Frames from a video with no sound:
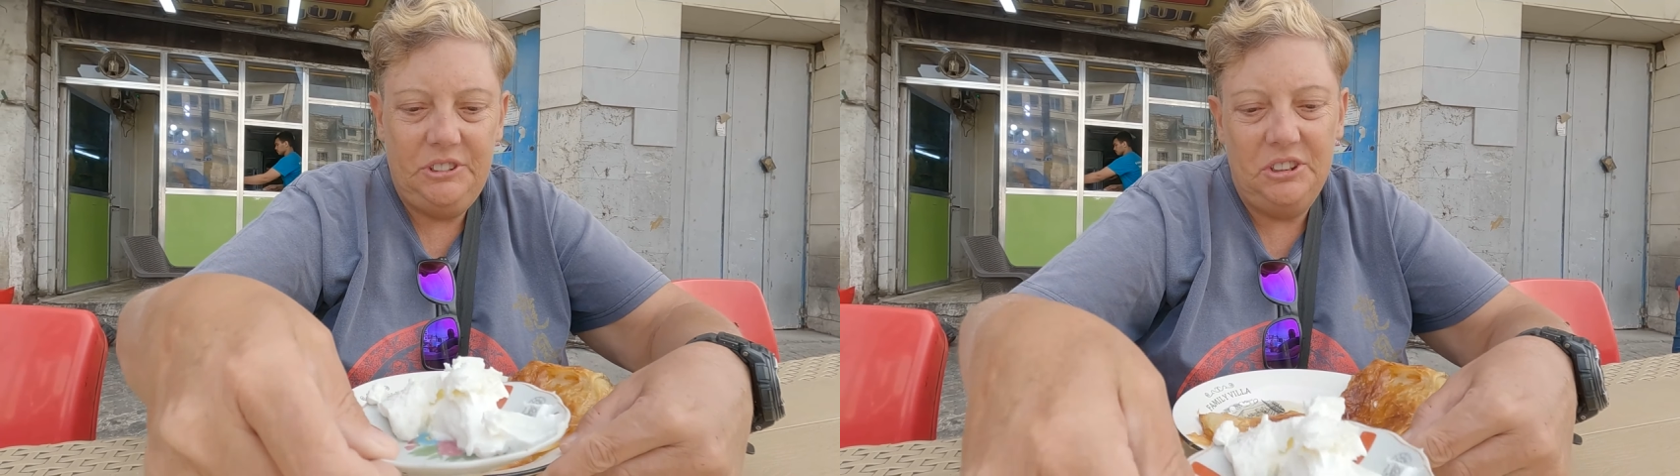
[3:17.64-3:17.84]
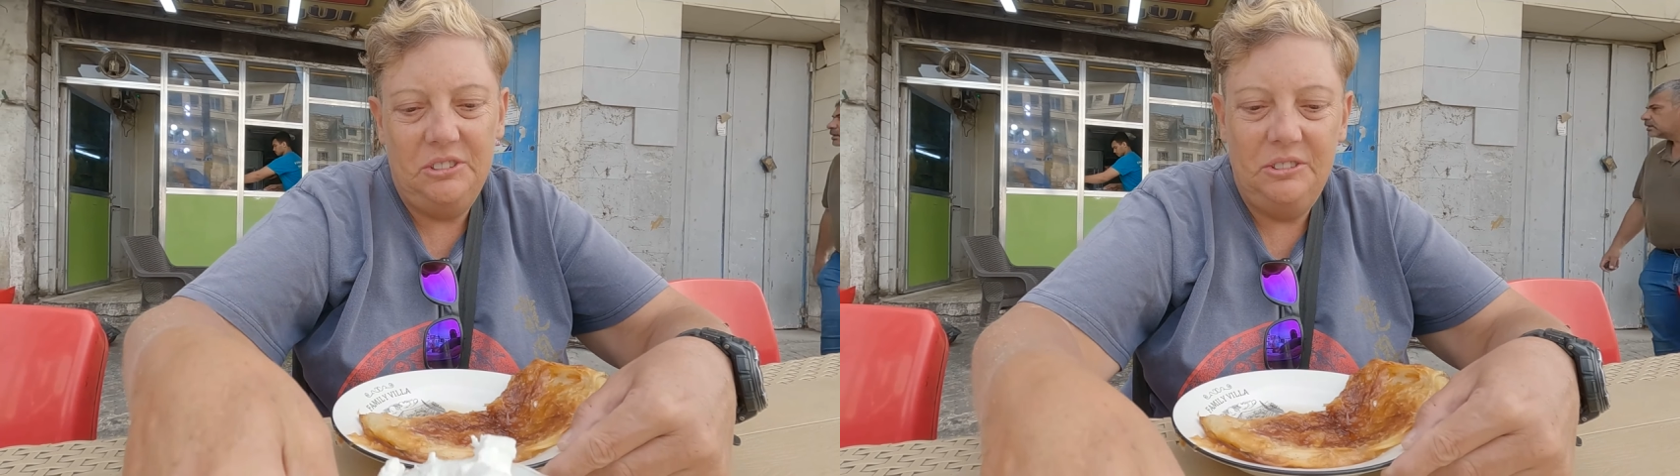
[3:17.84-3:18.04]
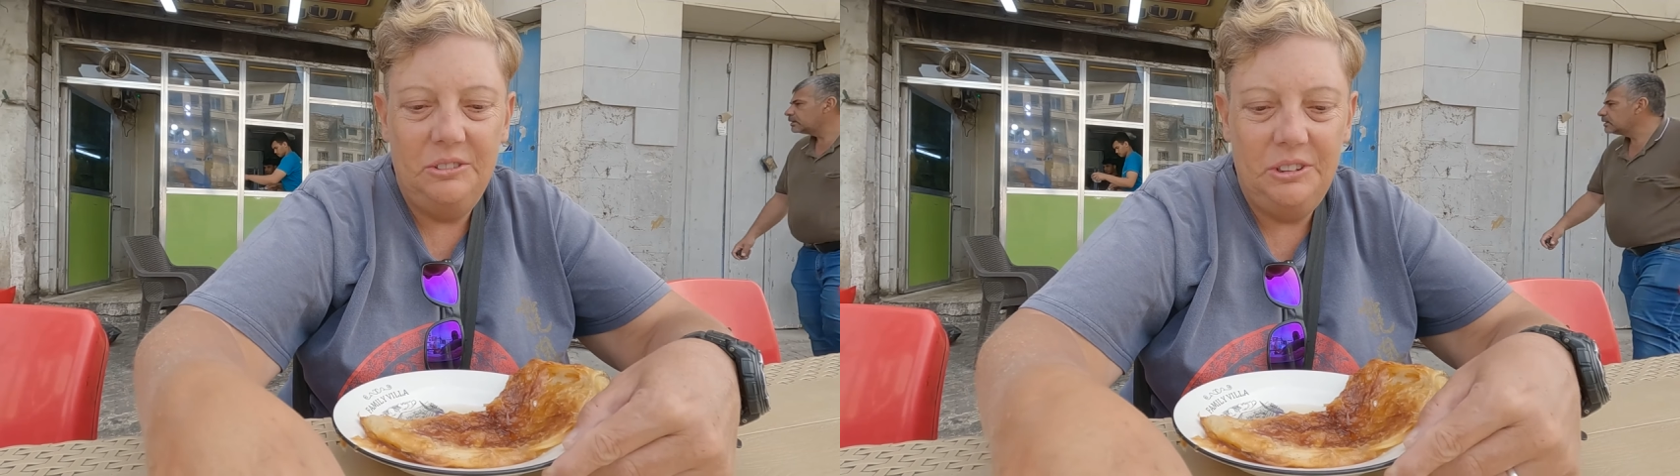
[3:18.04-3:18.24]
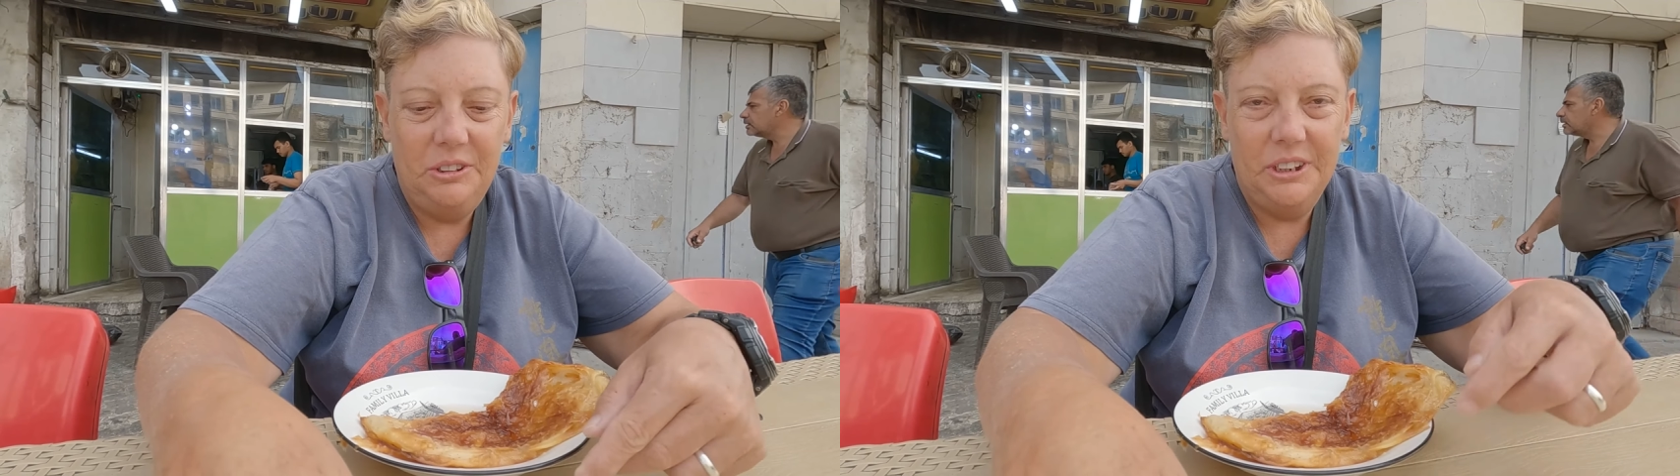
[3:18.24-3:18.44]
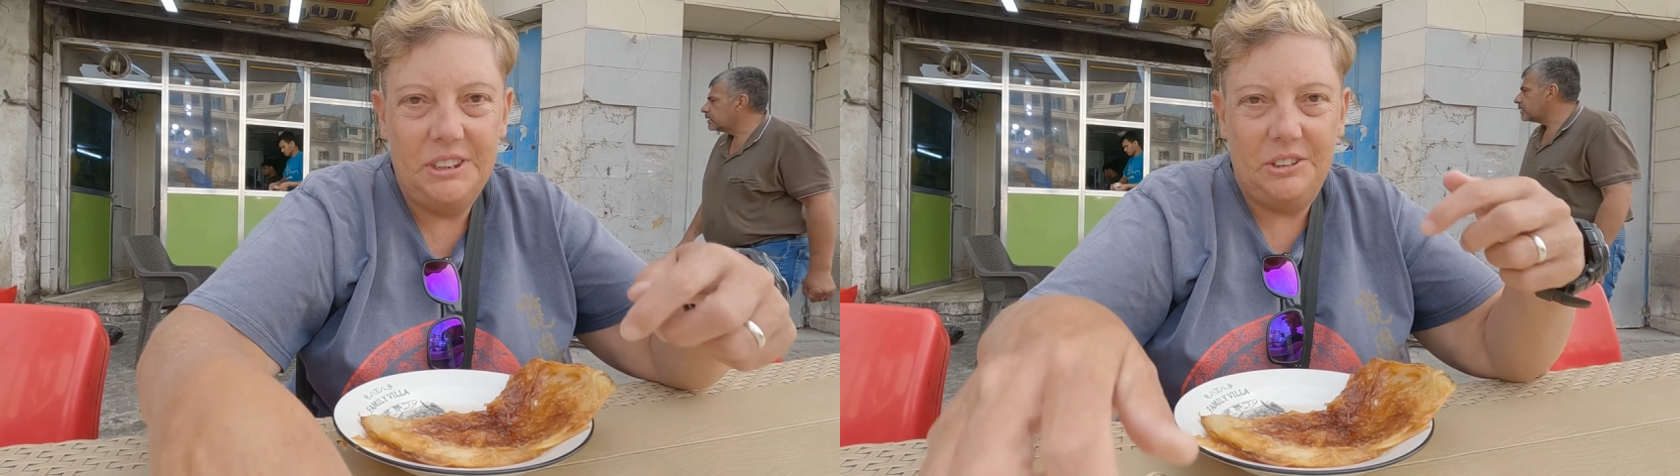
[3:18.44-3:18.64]
two
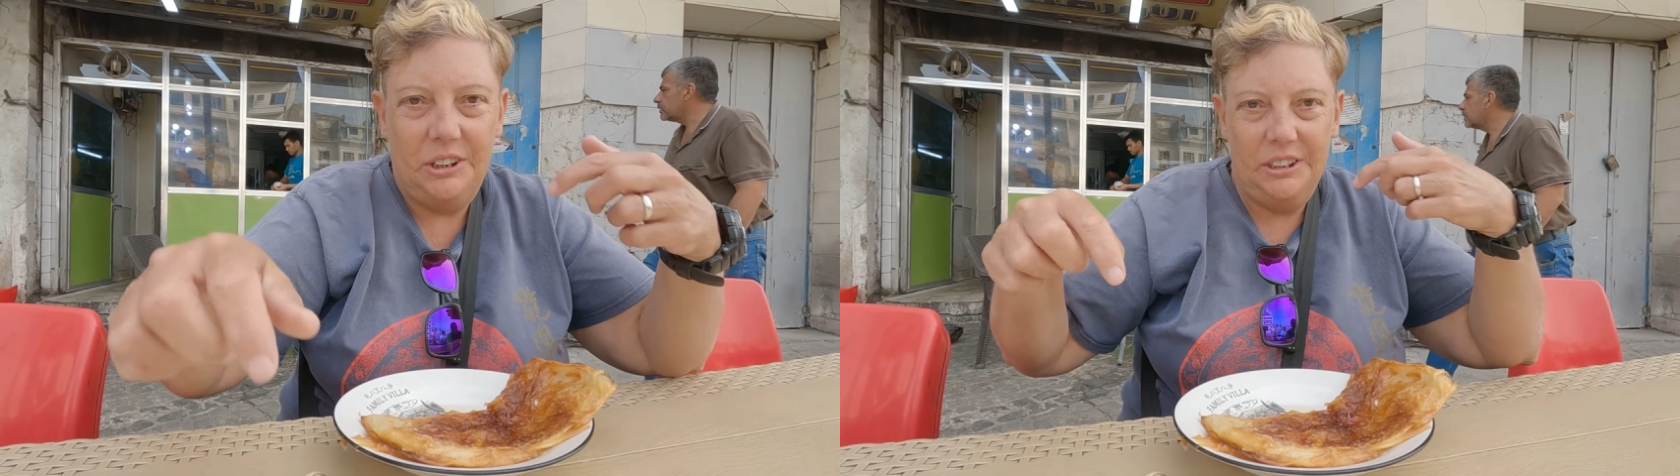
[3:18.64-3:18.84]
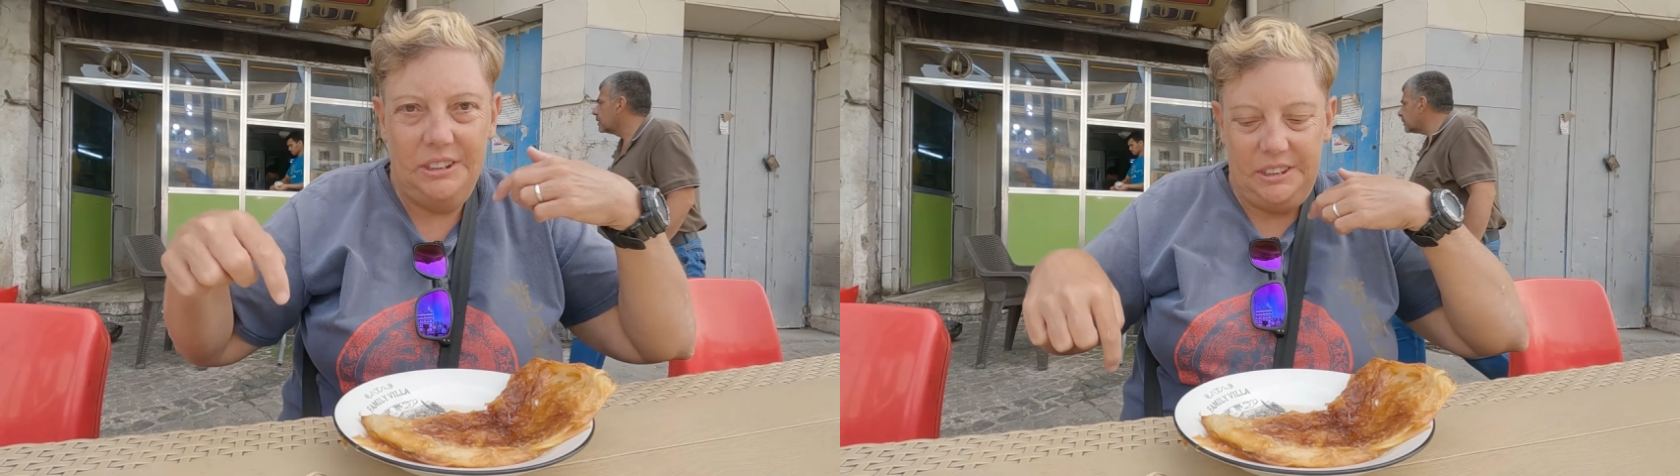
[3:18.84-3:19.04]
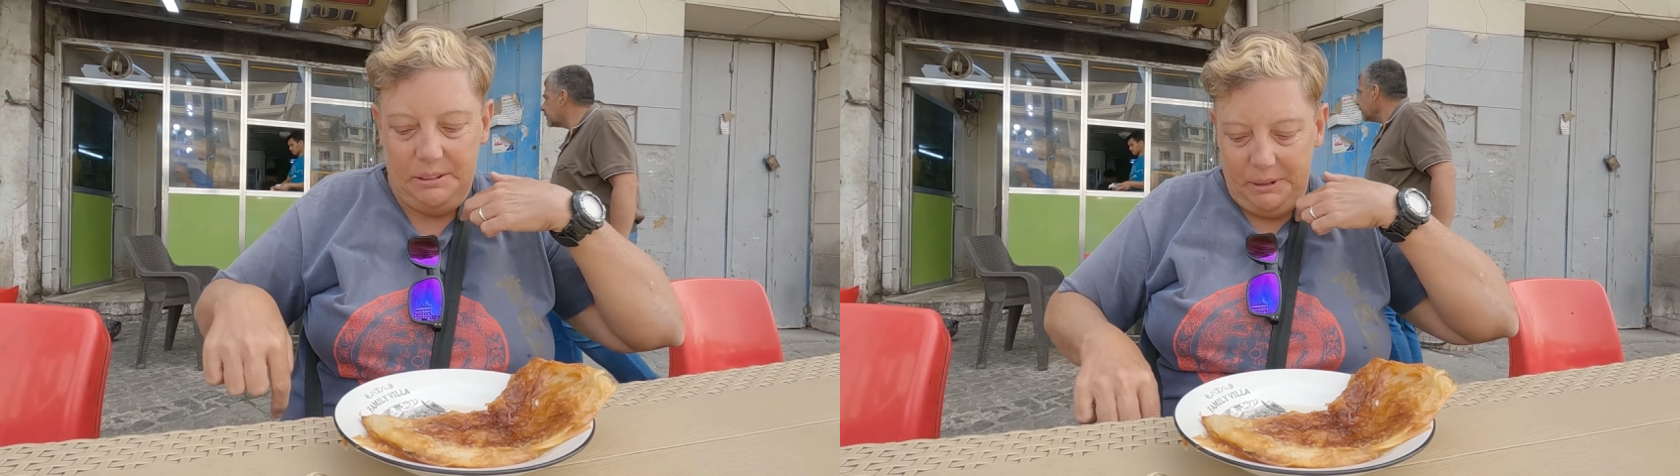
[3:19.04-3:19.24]
U S dollars,